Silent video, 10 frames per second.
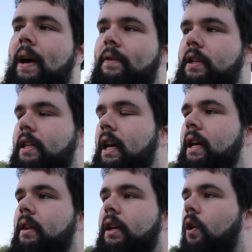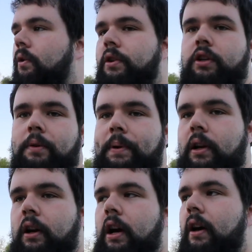have to take the old
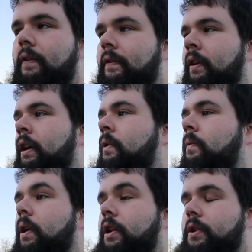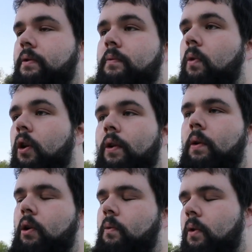distributor off, which we're
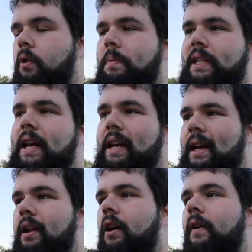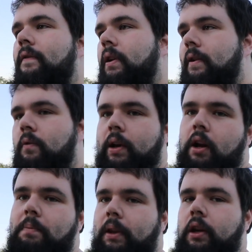going to be taking it off whenever we go
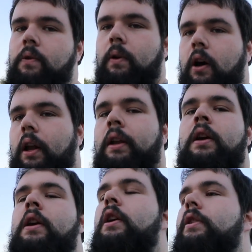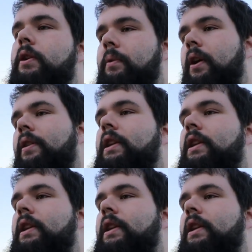to put the new one on. So we're done with